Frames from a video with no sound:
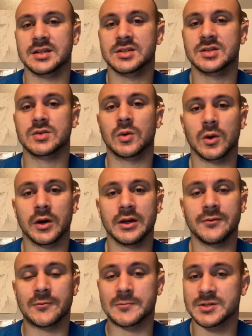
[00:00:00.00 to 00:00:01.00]
story
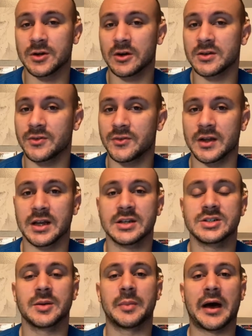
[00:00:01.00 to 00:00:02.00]
from start to
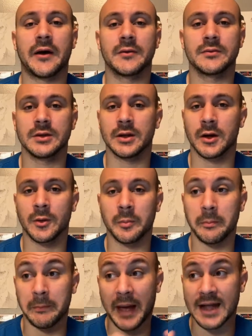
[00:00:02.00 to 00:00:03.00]
finish about,
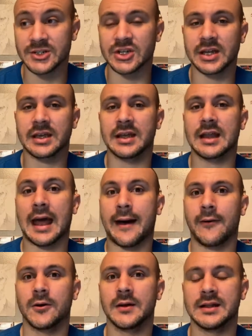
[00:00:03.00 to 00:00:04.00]
magic and
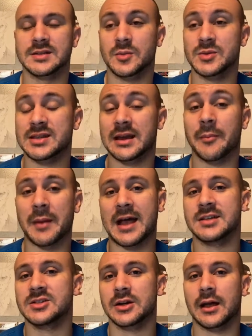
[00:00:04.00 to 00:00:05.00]
how it's almost like a
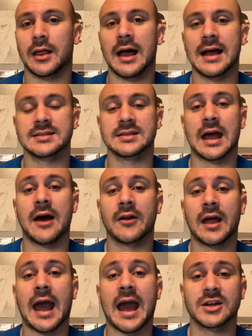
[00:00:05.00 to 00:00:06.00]
master class in how to
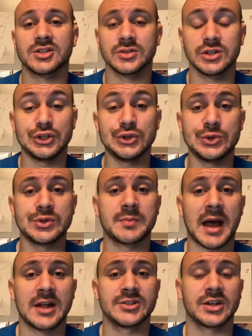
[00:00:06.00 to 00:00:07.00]
actually use
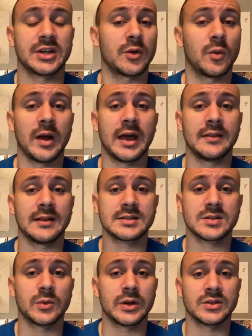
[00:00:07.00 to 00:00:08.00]
magic in a way that's
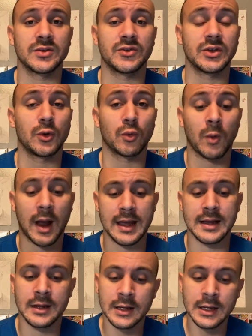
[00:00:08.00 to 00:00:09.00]
going to feel
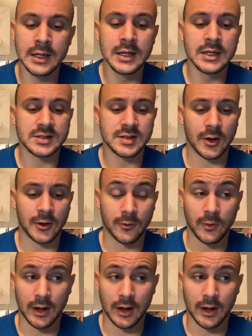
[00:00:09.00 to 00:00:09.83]
right. So,